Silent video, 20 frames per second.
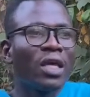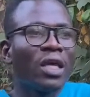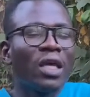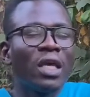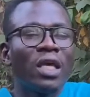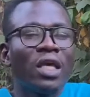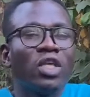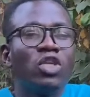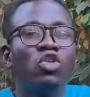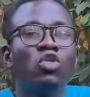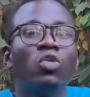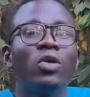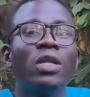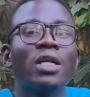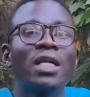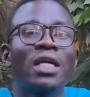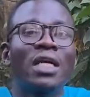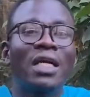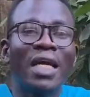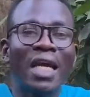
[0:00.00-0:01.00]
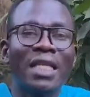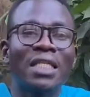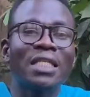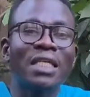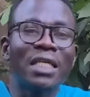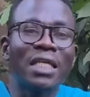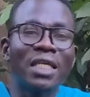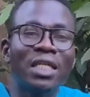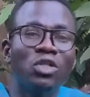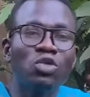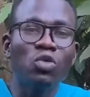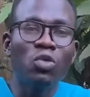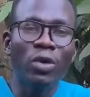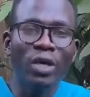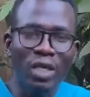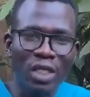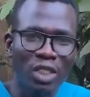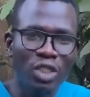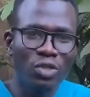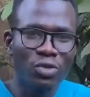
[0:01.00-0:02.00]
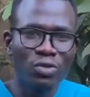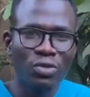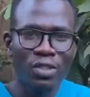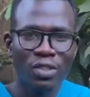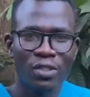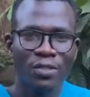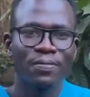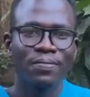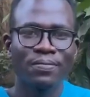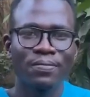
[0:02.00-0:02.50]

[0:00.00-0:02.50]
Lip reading: you will get into issues.